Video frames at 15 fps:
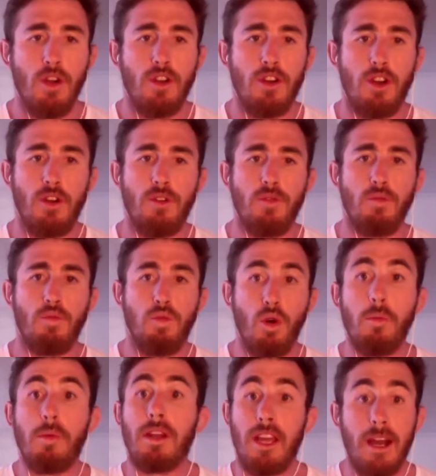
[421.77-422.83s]

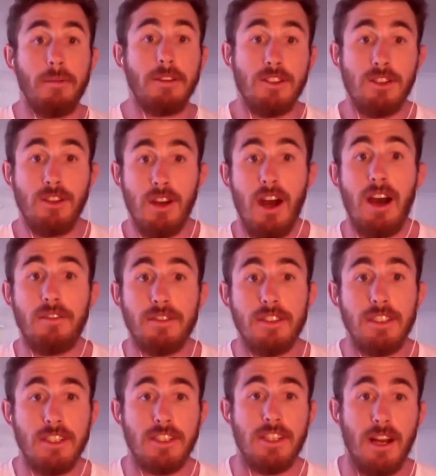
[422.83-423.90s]
will be coming to you after
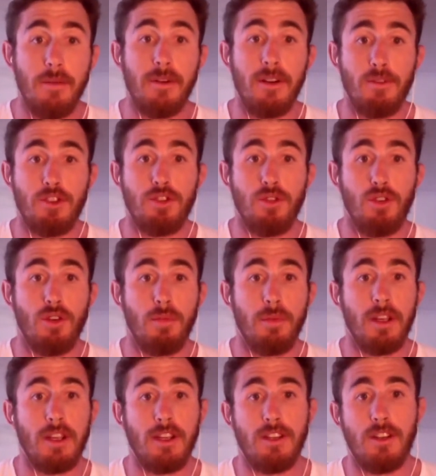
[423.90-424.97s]
this summit, I'm sure,
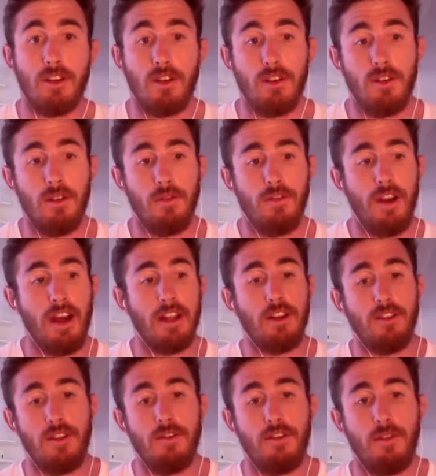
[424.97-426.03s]
because you got a
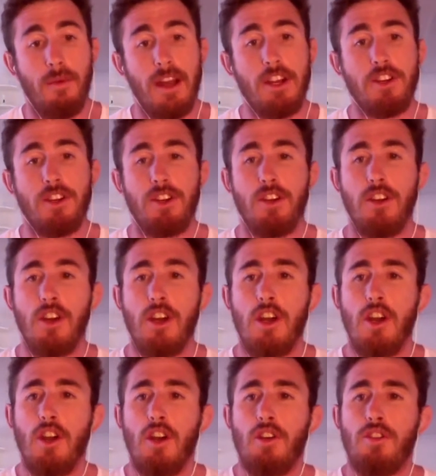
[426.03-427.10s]
value of information.
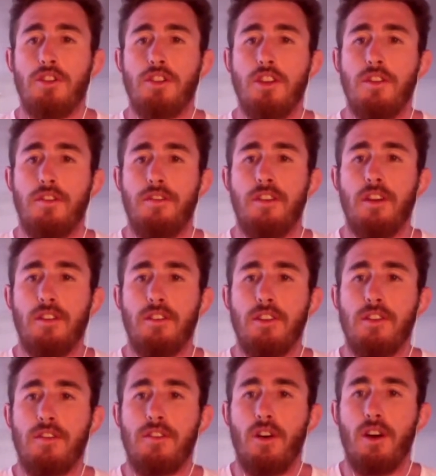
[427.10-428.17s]
Do
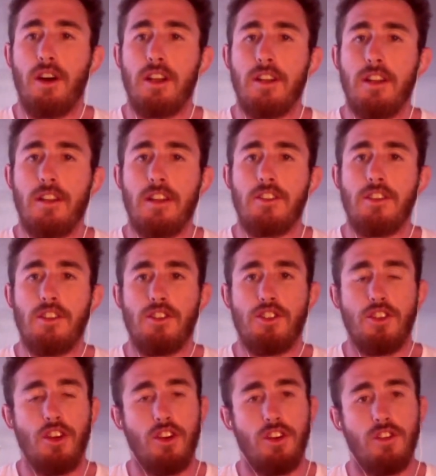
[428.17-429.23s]
you find that there's a
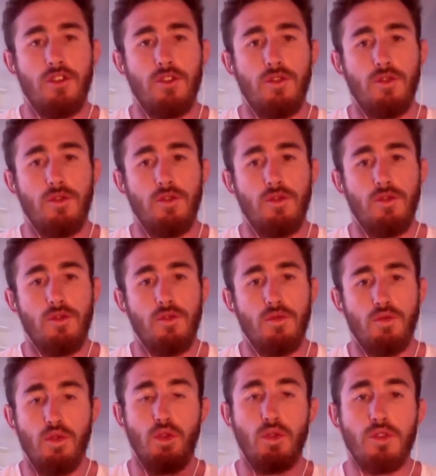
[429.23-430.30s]
certain
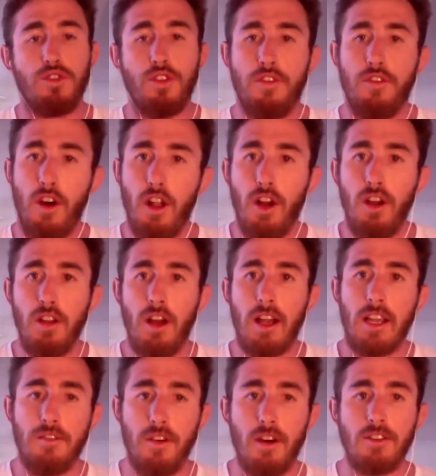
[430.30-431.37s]
rules to follow?
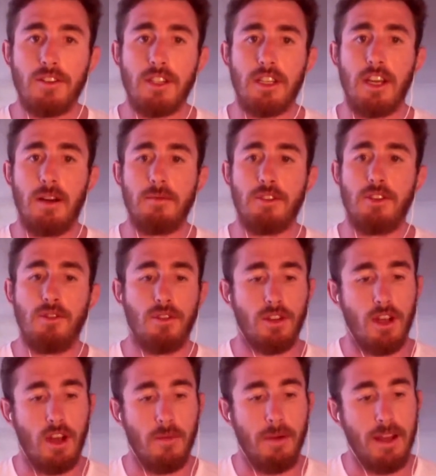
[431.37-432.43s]
Like, if I was to come to you and
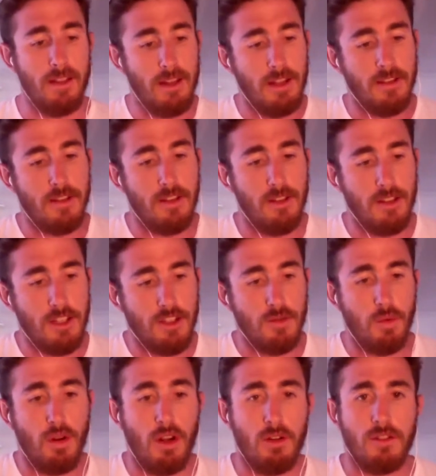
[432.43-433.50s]
go, mate, this is
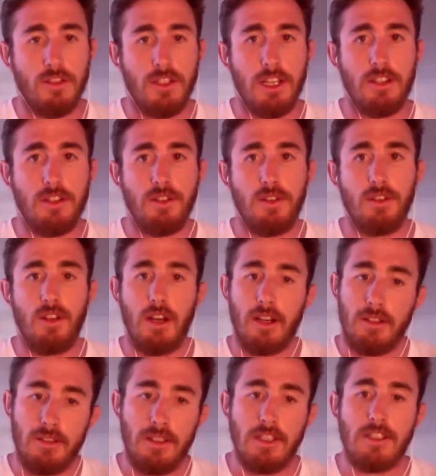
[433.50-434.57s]
what I would stick to, like
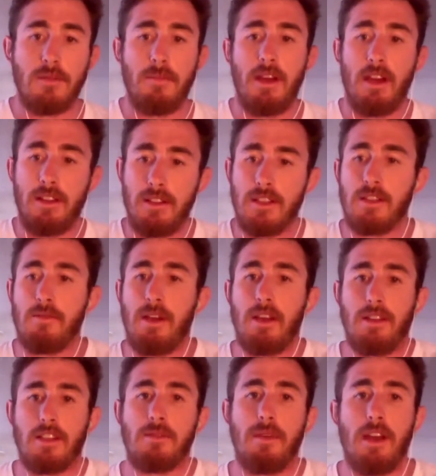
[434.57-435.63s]
this amount, this amount,
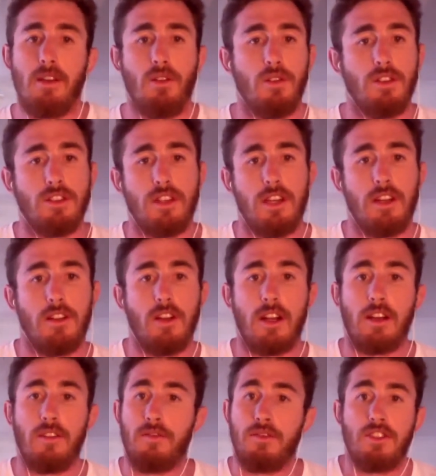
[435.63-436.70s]
this amount, or is it
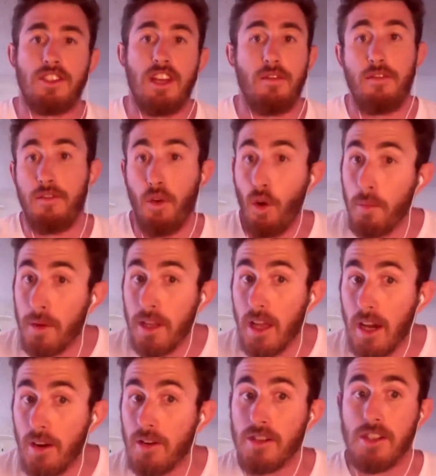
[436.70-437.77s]
like a set
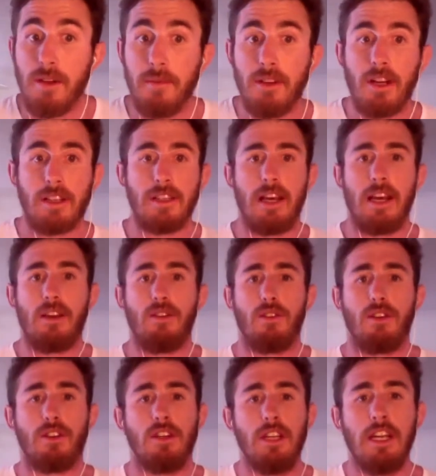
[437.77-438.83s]
formula or something like that,
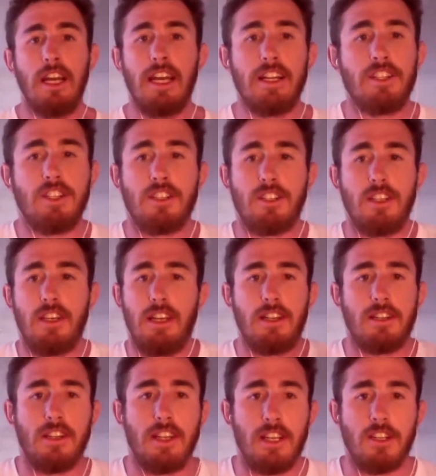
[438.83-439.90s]
or it's just
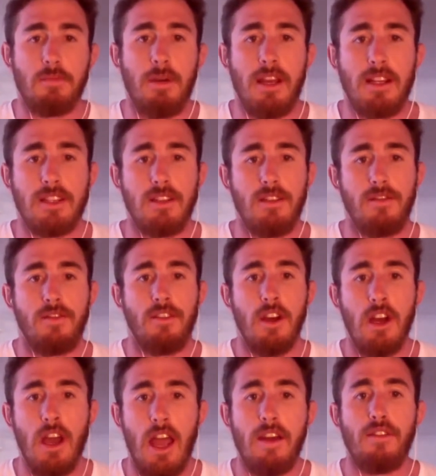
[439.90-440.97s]
it's an expansive,
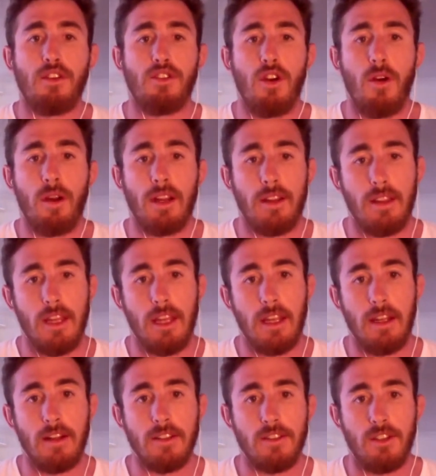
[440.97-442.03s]
ever-growing
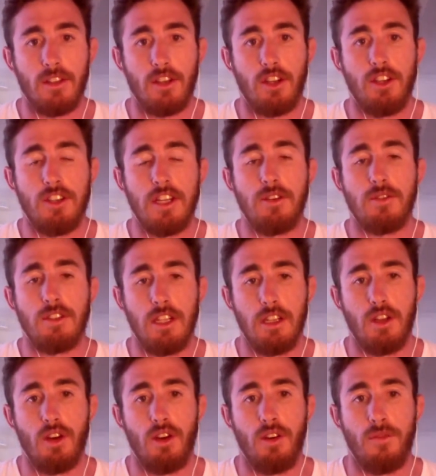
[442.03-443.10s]
thing to continuously
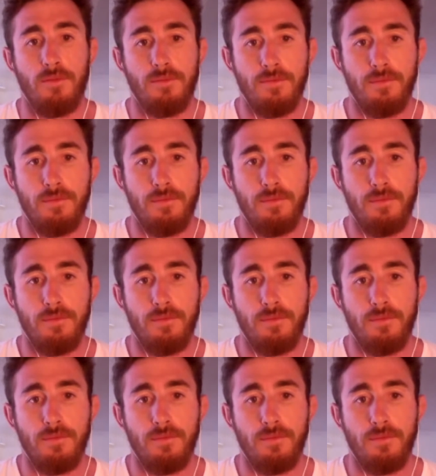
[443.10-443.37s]
learn?